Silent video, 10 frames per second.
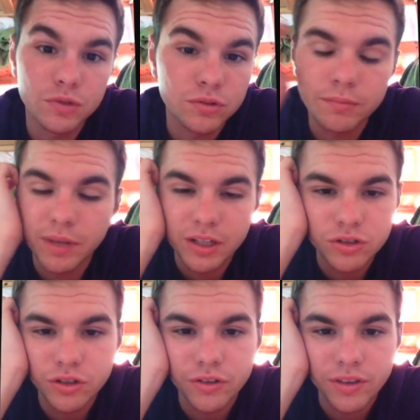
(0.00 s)
make
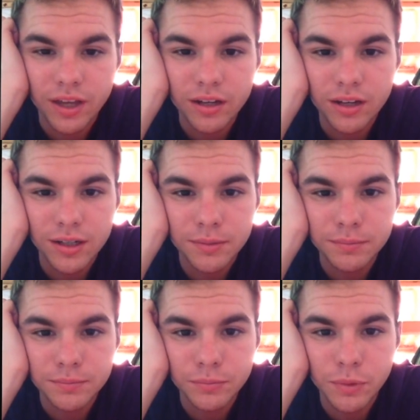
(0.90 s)
sure that
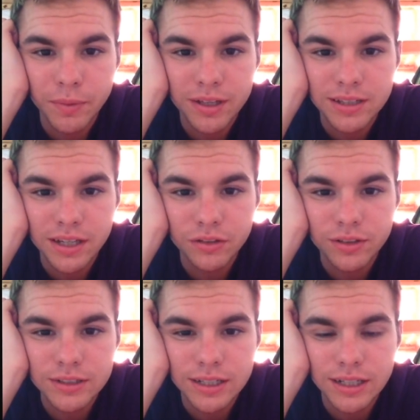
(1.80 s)
we met Daniel
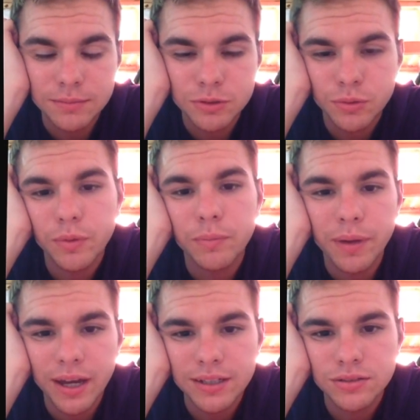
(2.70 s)
on time, so we went
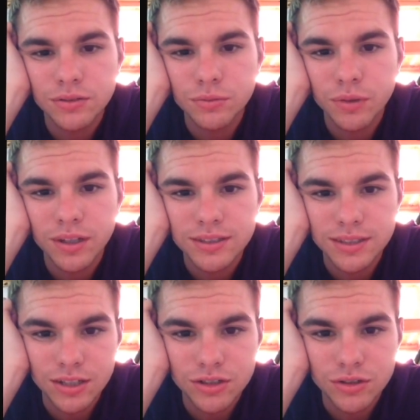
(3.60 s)
back to one of the
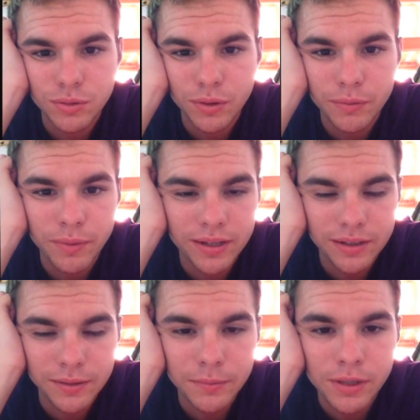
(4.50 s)
stations where we met
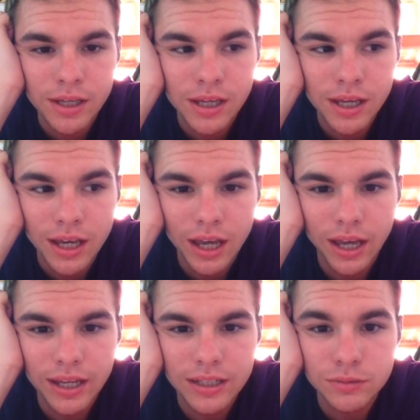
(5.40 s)
him,
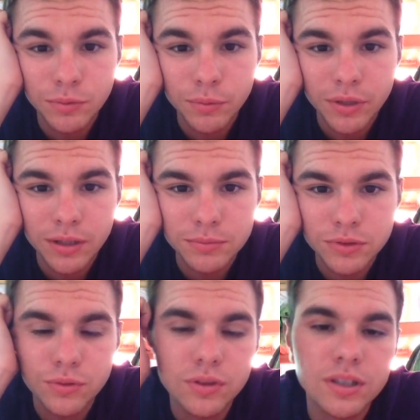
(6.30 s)
and we went up
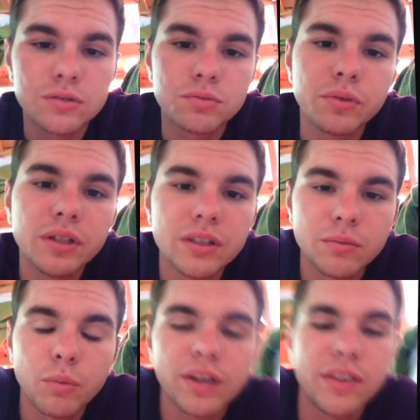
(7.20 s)
to this
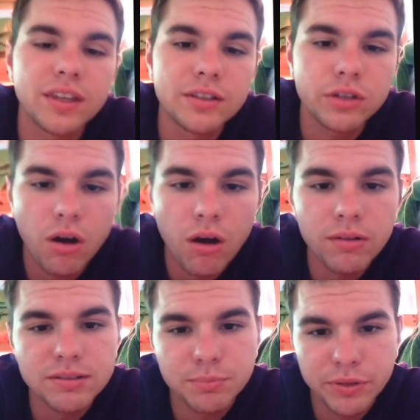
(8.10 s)
one of the
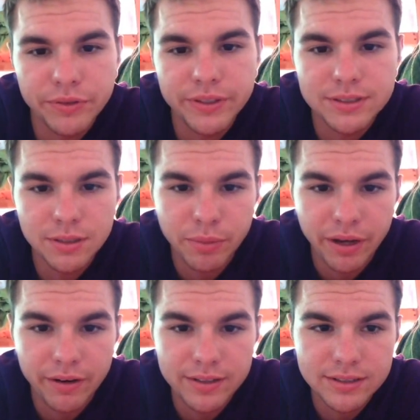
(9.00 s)
tallest buildings in
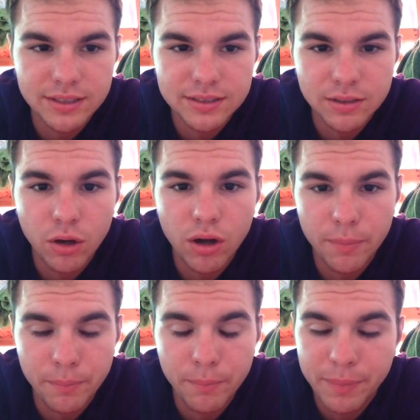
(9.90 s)
Paris. It's
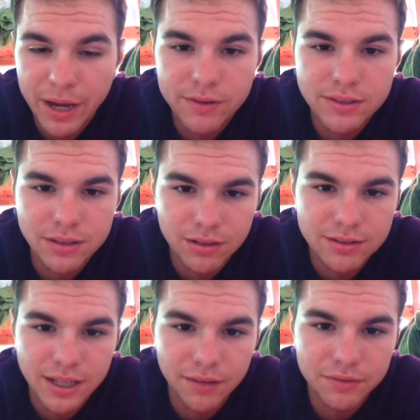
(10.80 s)
about as tall as
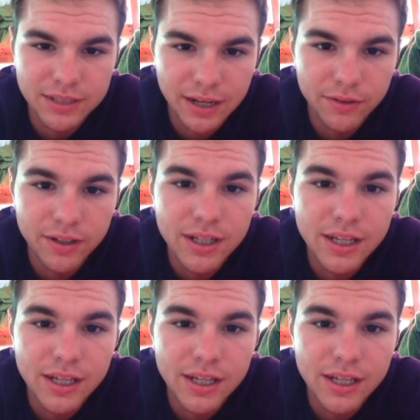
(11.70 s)
the Eiffel Tower,